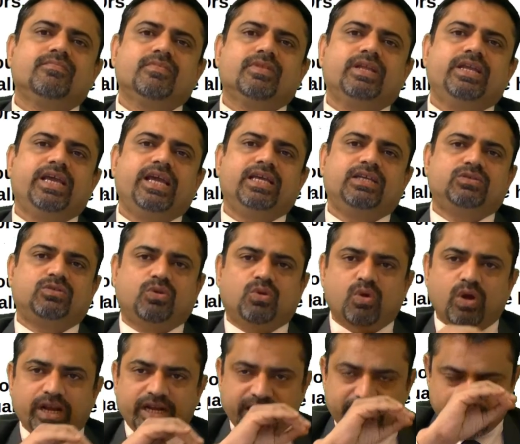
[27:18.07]
He has
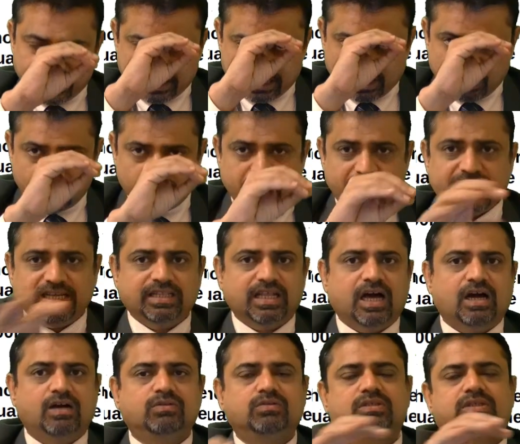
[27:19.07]
no intention of buying the
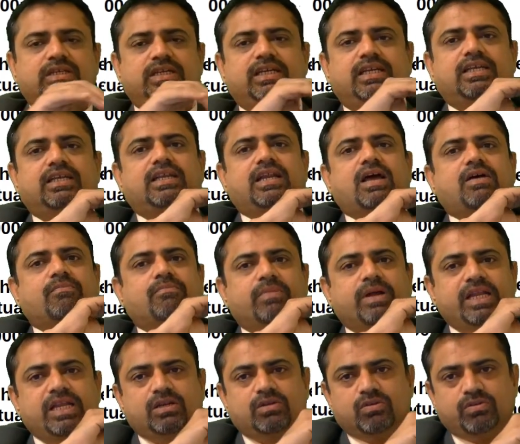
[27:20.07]
house. He doesn't have
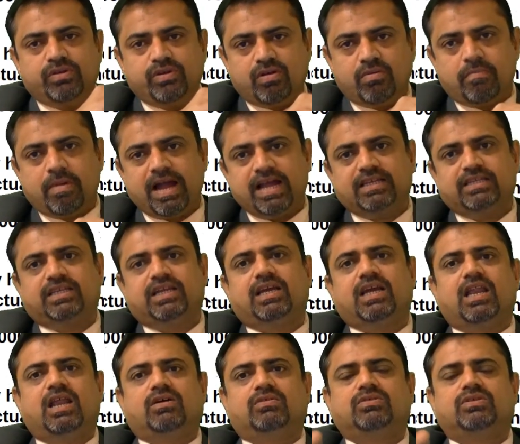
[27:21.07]
money to even buy a
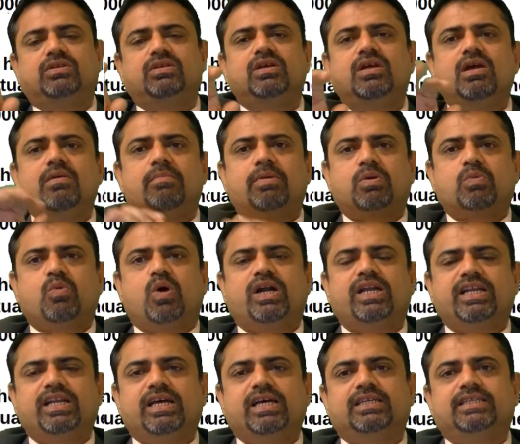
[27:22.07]
single house. But what
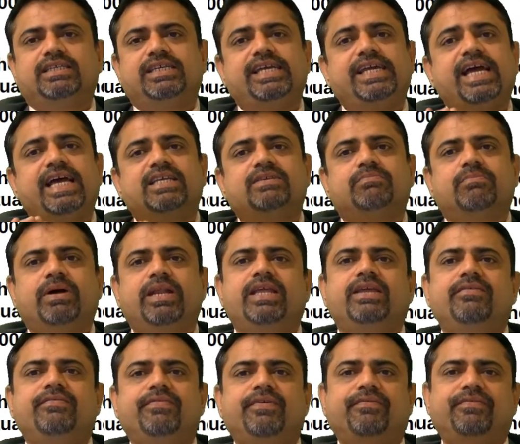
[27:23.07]
he does, he has
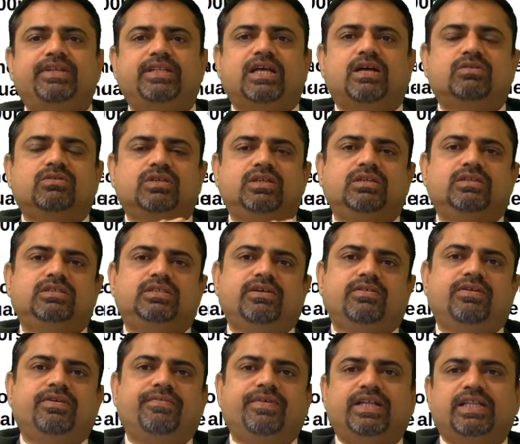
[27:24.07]
money, 50,000,
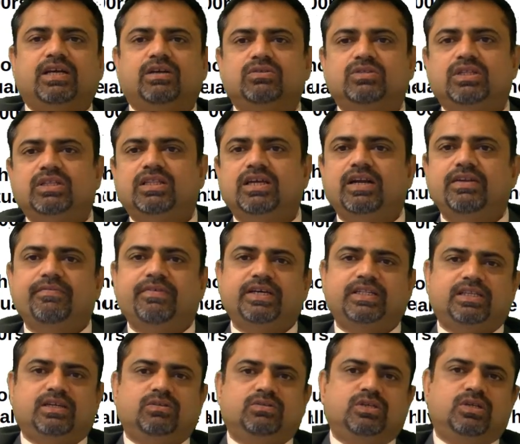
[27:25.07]
75,000,
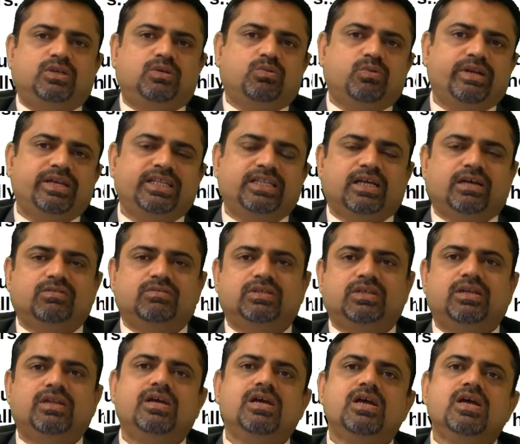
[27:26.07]
35,000, 20,000.